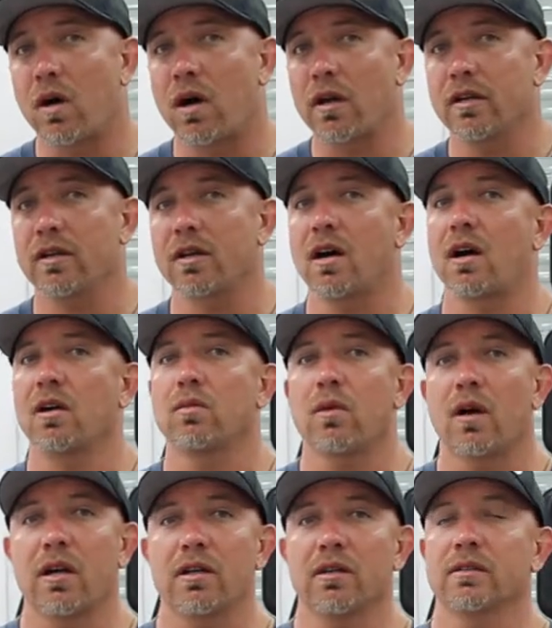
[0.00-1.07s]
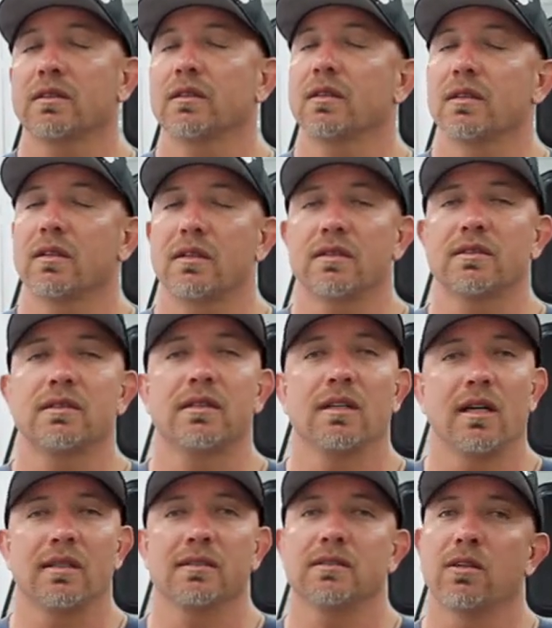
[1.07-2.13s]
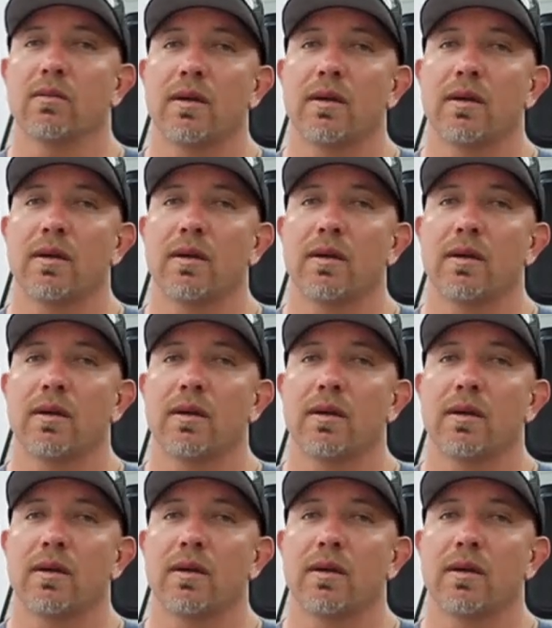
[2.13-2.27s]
water, I still